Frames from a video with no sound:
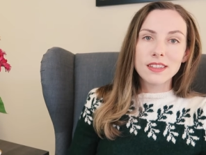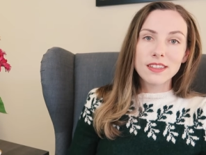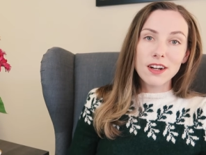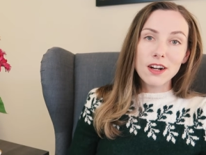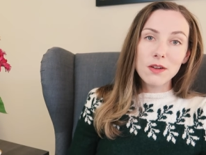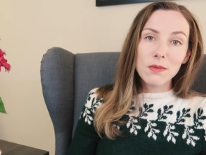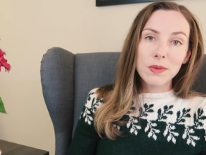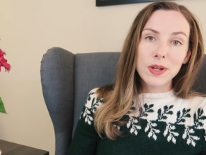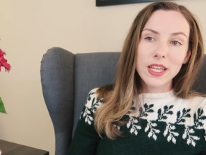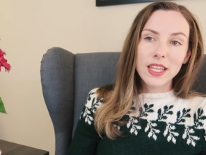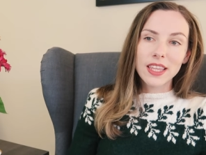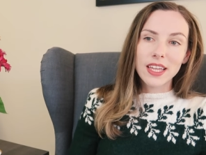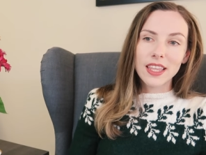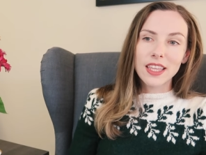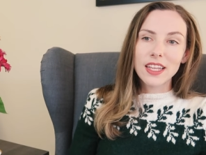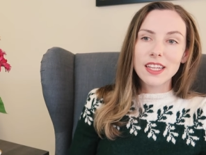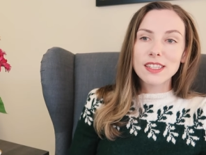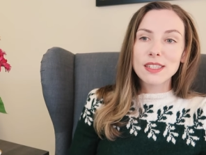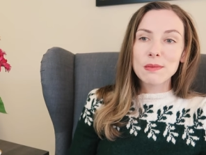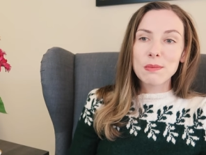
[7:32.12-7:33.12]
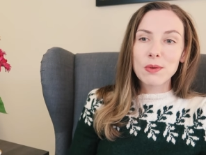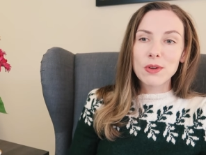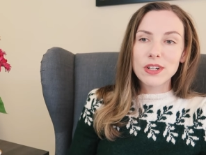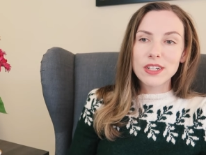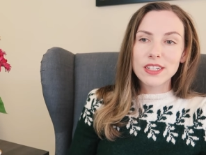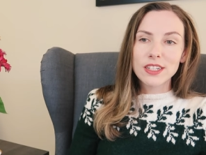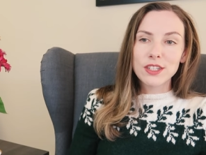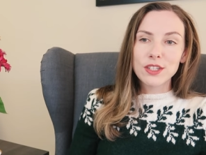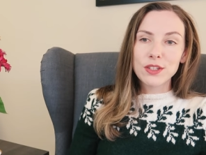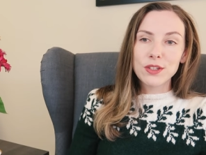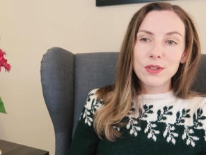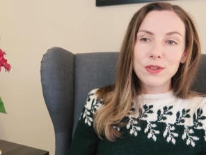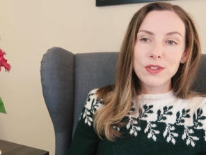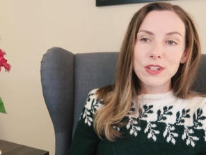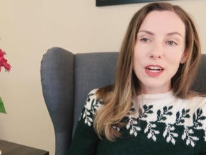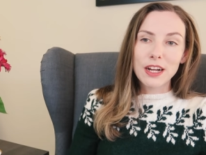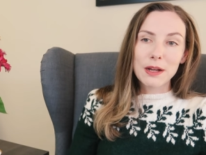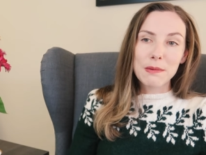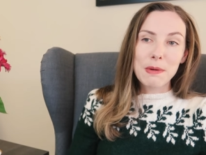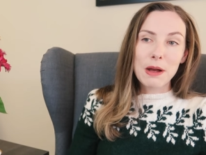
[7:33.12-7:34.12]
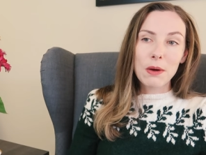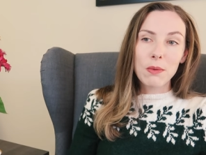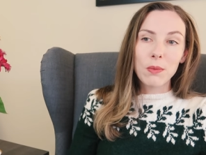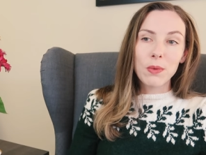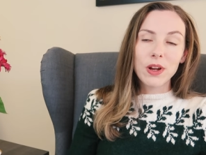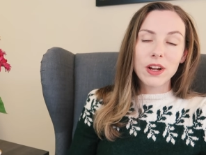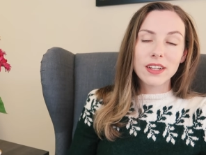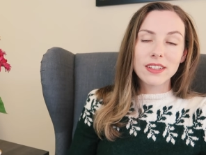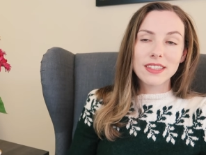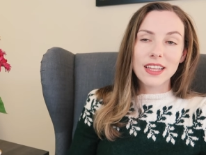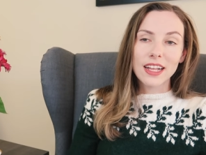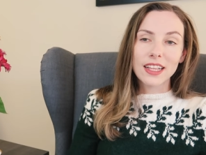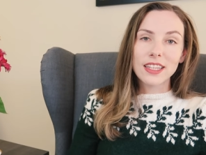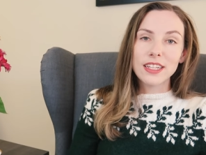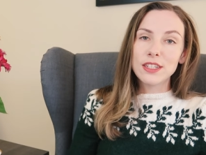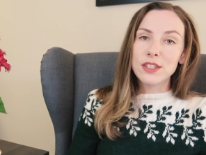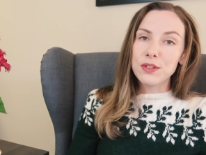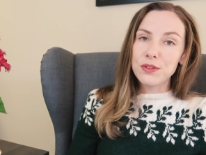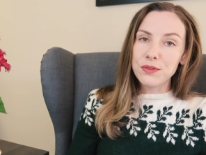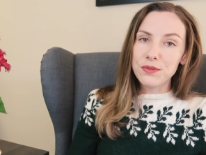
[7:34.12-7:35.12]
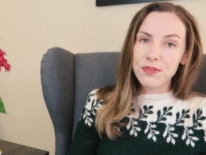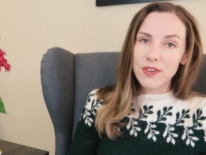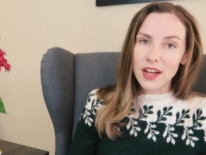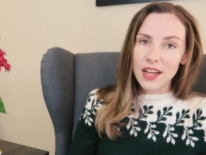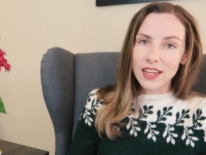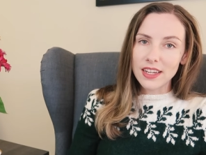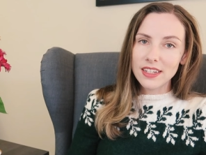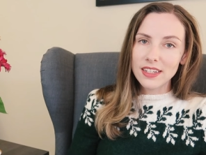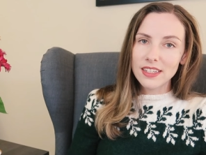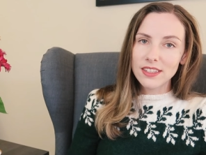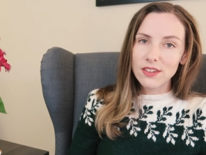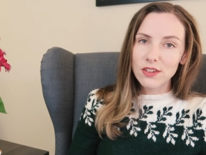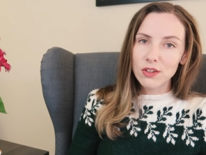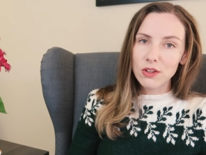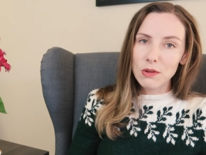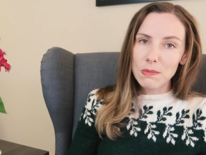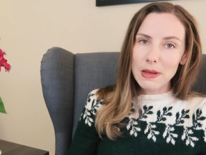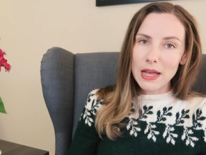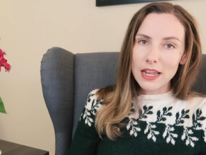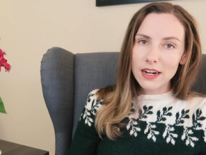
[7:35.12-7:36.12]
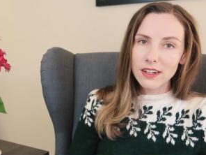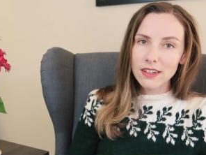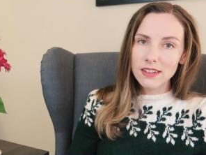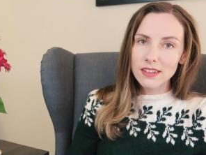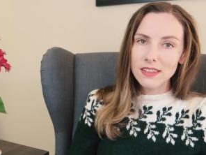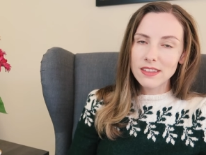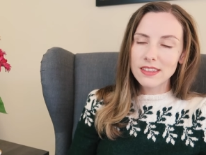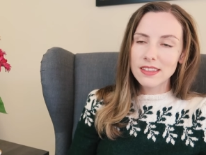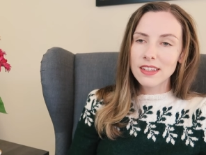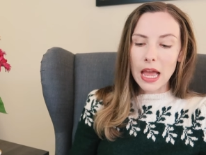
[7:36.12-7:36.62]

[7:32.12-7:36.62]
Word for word: To start with, I think it's important to talk about where exactly to find historical patterns.